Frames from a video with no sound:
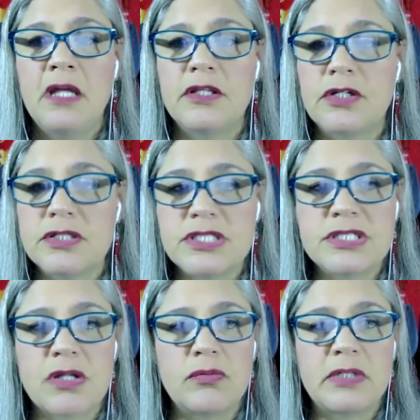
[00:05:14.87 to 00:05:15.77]
the
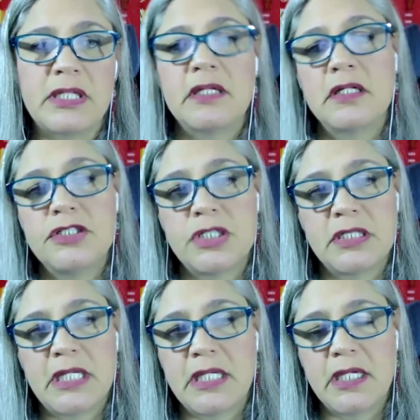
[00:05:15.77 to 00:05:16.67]
Goodstoney,
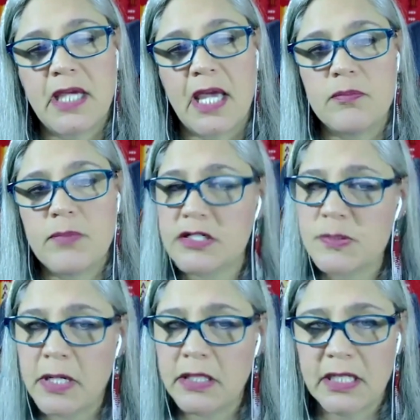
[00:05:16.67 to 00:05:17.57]
Chiniki, and
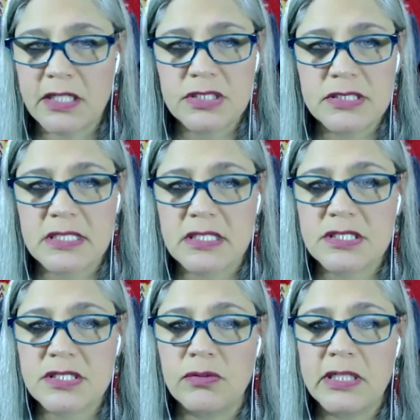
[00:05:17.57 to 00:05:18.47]
Bearspaw nations of the
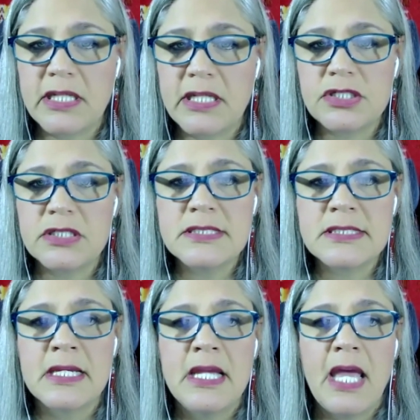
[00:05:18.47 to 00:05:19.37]
Stoney Nations,